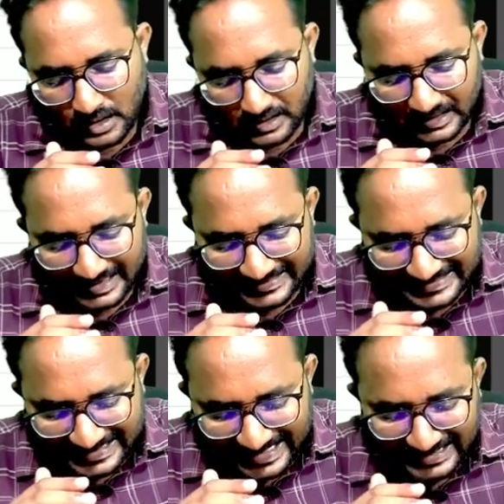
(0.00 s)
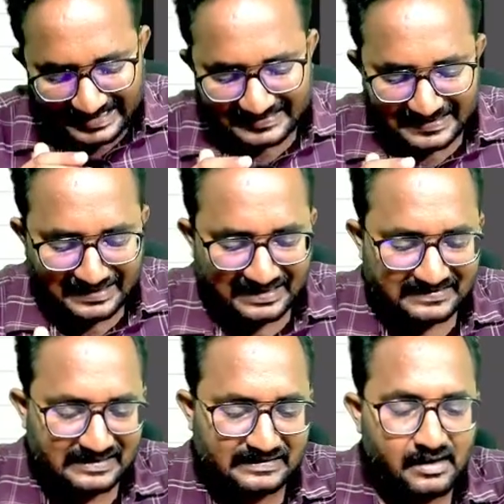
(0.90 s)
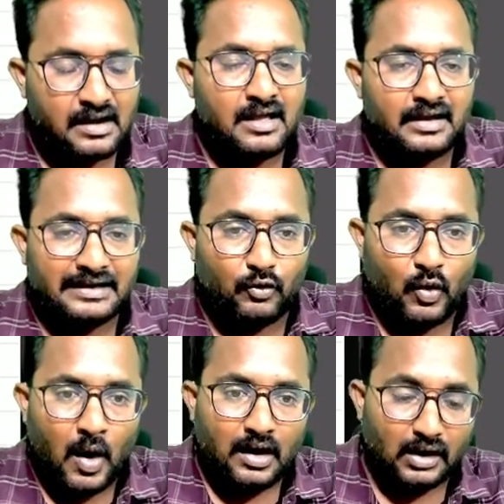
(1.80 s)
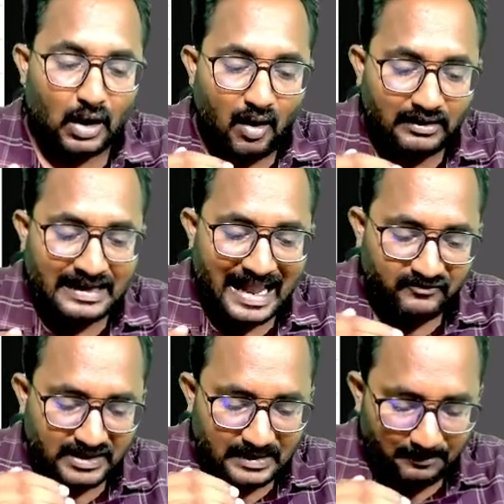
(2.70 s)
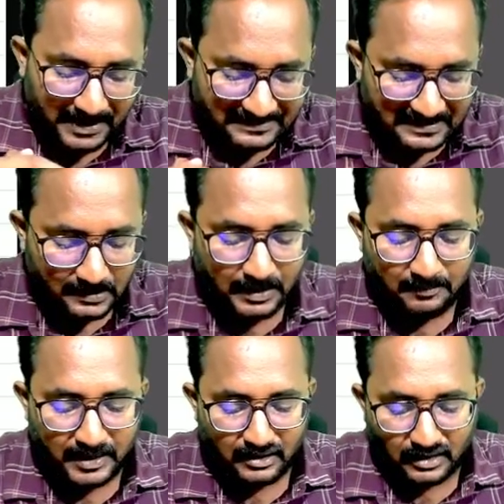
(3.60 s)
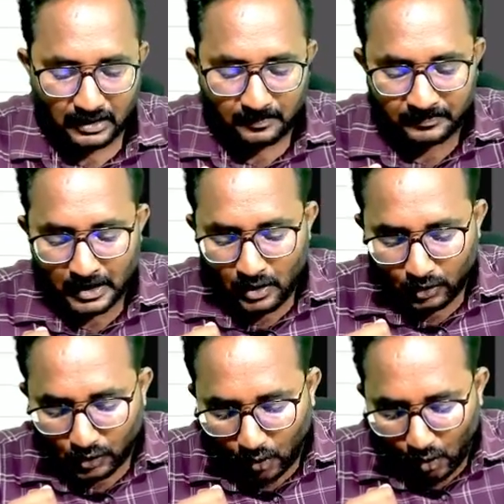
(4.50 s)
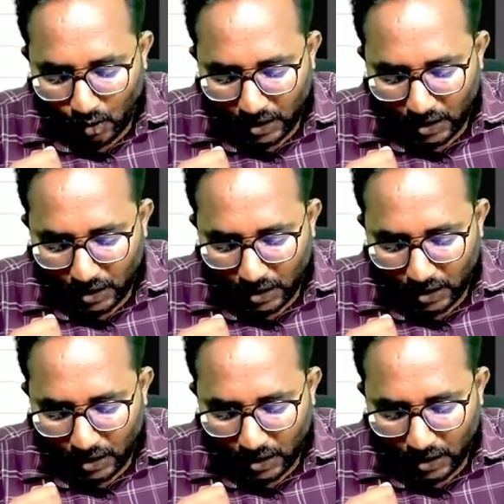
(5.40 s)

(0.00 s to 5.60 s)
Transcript: resident senior citizen who not having the PCBP income. No